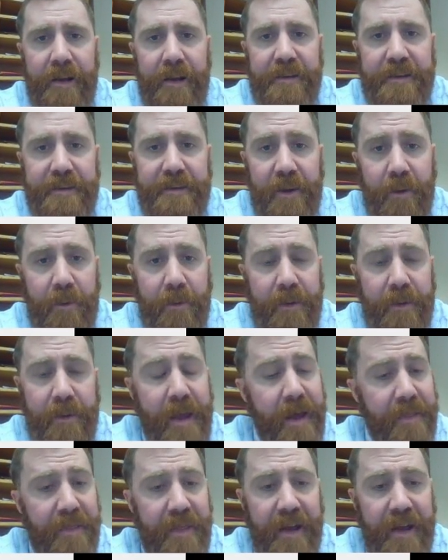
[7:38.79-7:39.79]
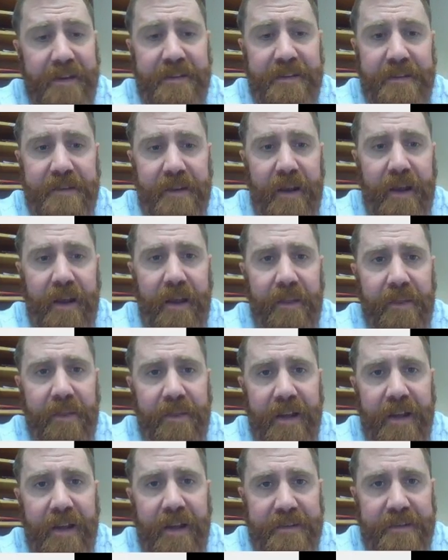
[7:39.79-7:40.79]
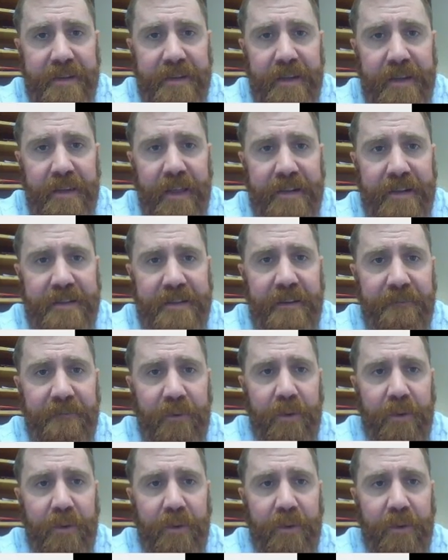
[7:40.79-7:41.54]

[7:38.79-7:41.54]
So yeah, that's it